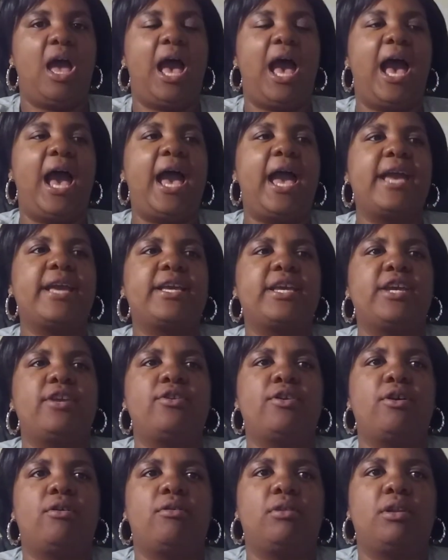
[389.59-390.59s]
I
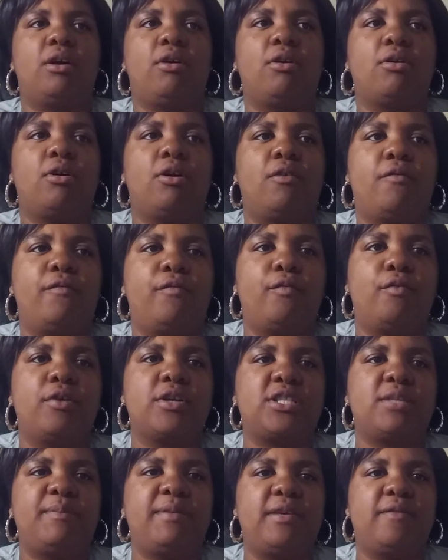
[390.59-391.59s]
can no longer
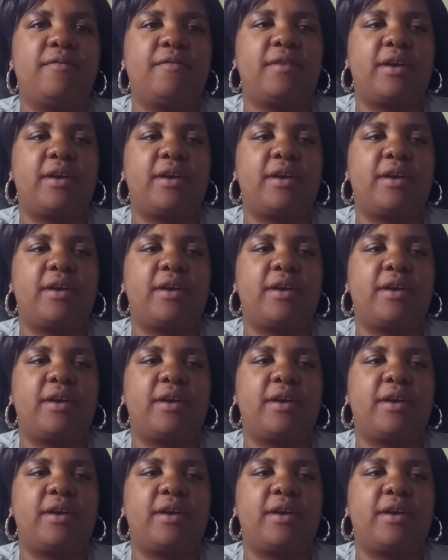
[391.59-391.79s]
afford to be,